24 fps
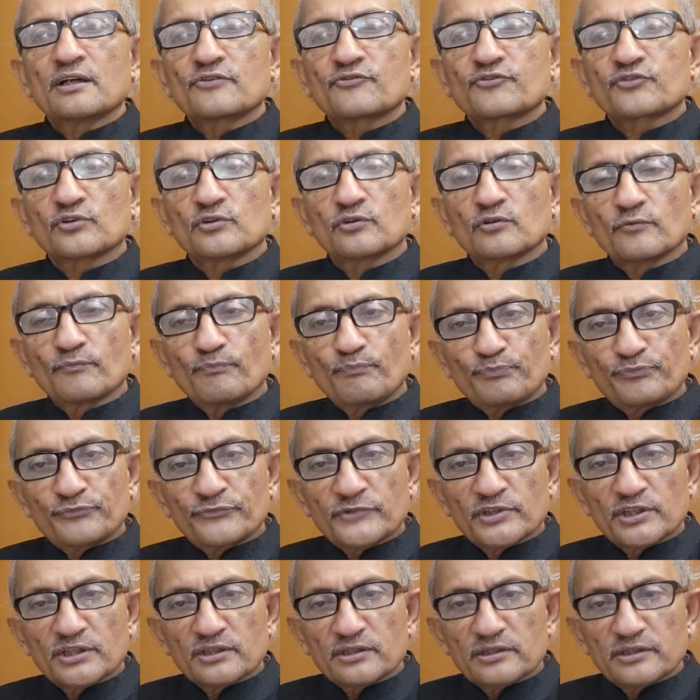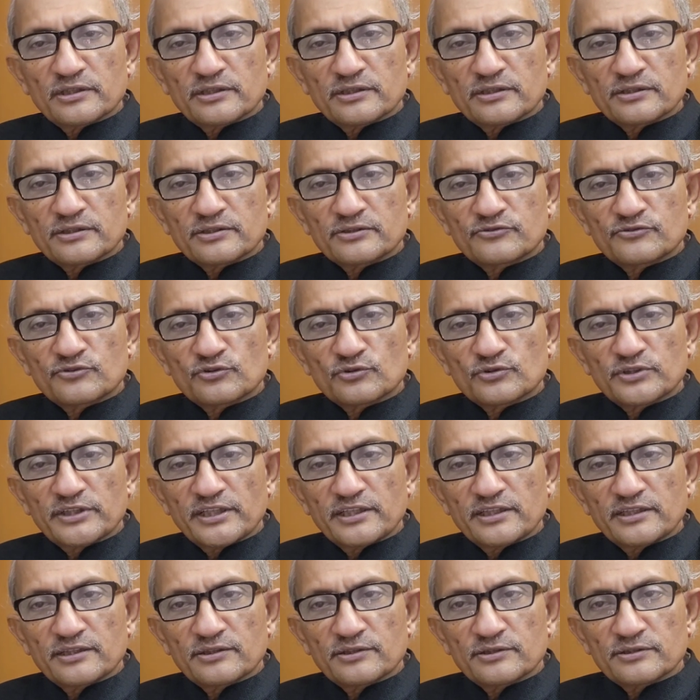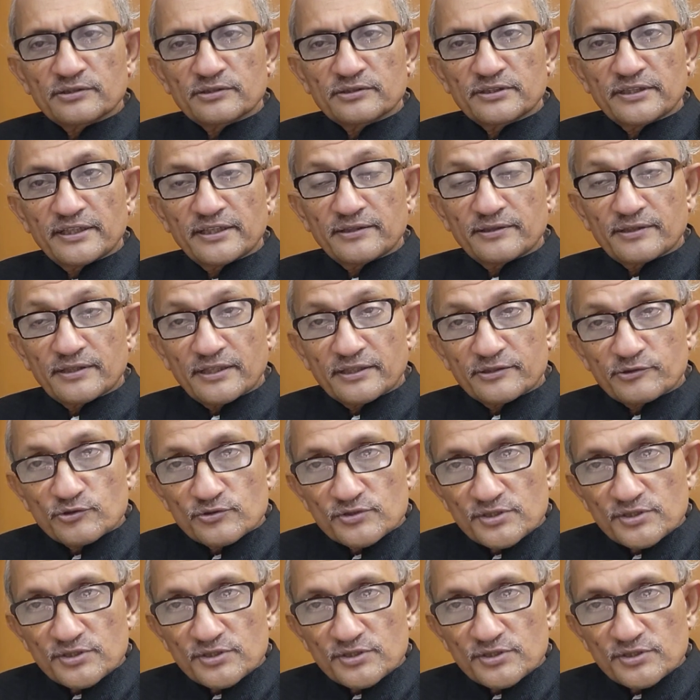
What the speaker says: So so they had